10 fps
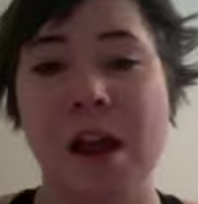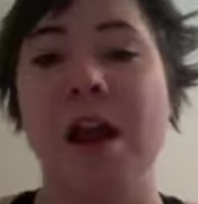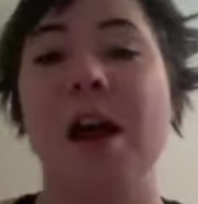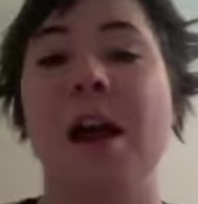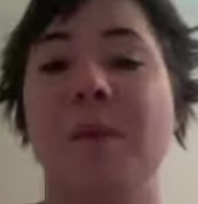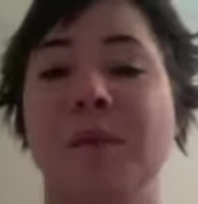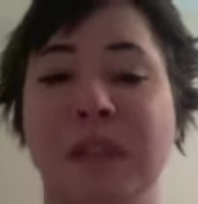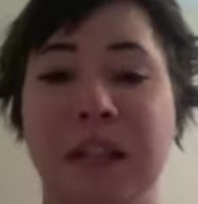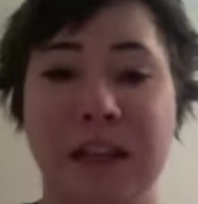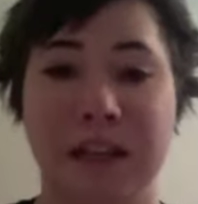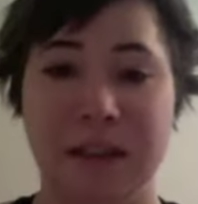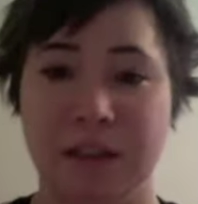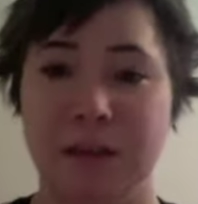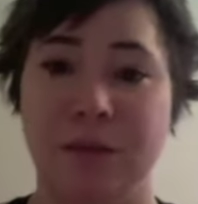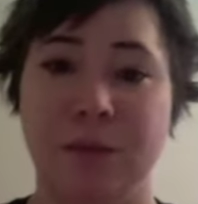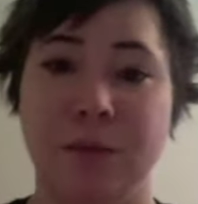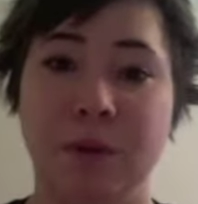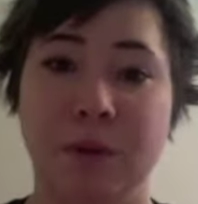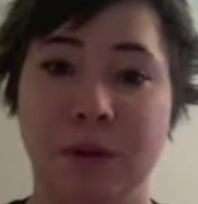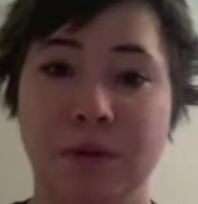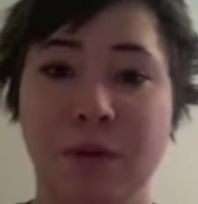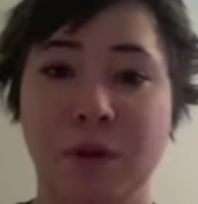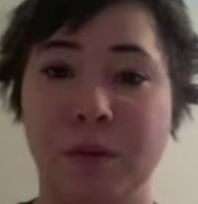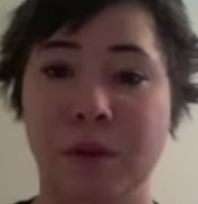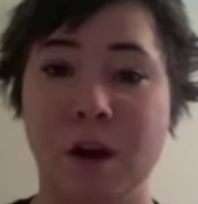leading into going fully raw.